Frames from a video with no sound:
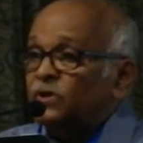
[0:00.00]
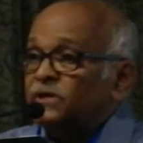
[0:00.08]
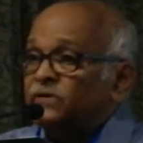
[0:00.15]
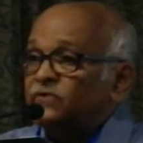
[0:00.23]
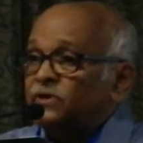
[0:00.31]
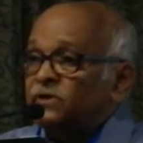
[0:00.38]

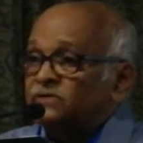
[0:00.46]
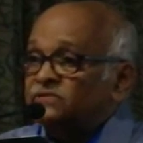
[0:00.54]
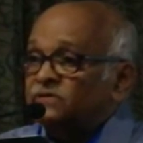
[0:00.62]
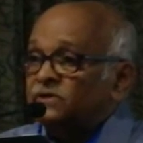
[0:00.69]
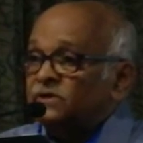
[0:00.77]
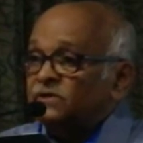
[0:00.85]
whatever it
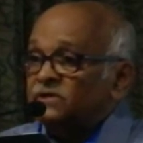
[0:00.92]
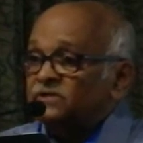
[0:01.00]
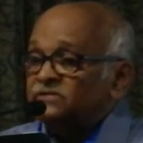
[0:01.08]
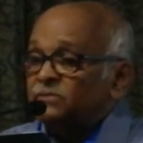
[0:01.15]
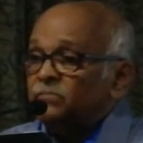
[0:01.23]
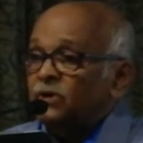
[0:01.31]
is,
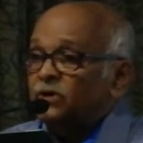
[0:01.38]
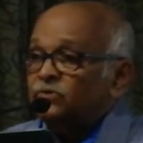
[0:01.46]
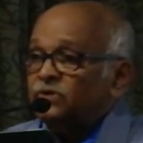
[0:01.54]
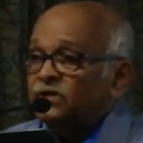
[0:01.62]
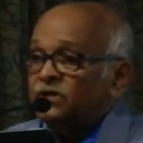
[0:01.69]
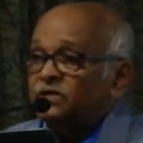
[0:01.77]
there's a
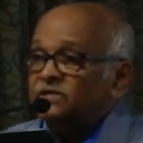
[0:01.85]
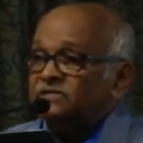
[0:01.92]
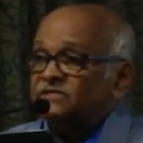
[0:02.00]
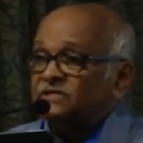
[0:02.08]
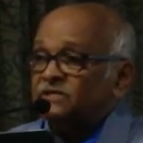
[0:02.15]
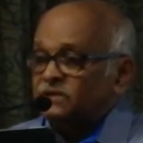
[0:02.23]
mounting
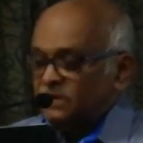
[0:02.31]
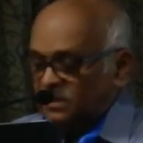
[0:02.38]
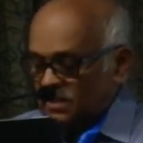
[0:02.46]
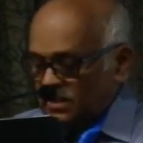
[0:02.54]
concern